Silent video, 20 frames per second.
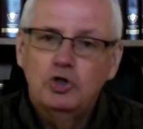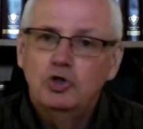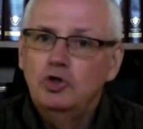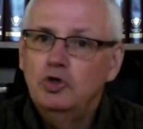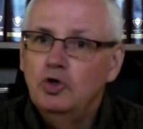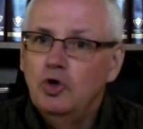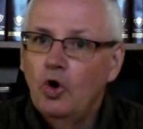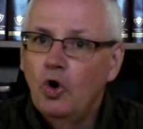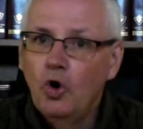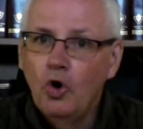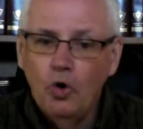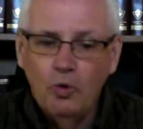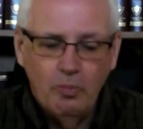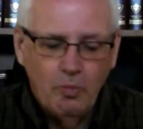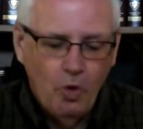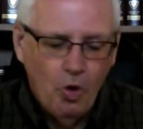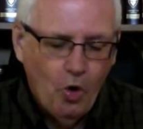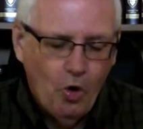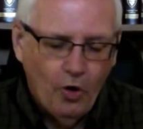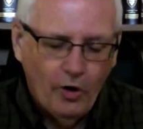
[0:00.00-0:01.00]
No
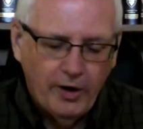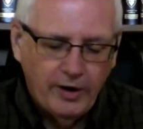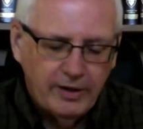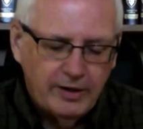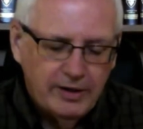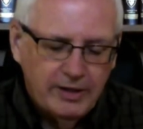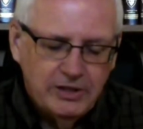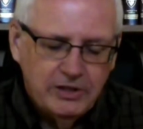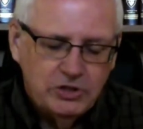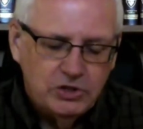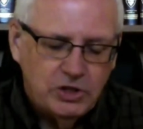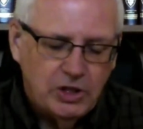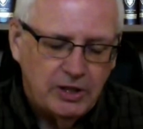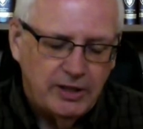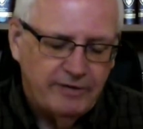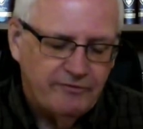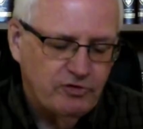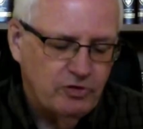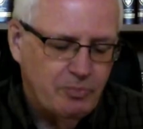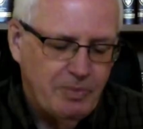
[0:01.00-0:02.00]
more shall
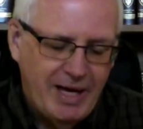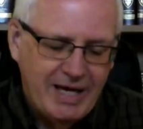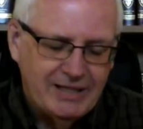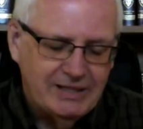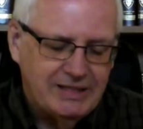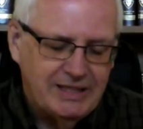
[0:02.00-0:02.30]
every man